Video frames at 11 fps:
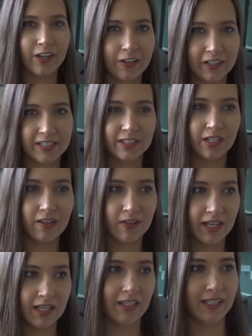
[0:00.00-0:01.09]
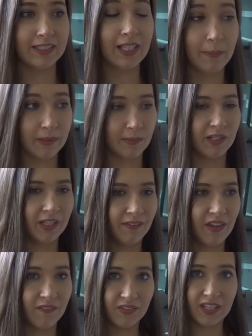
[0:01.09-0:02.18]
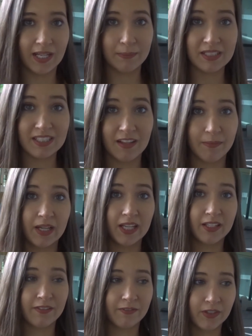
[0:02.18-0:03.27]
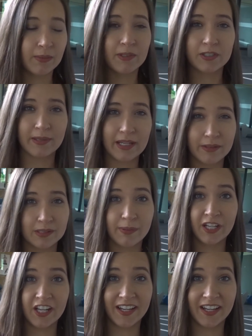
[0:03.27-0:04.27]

So we had to like stop in the middle of it and feed him and stuff, but for the most part he was pretty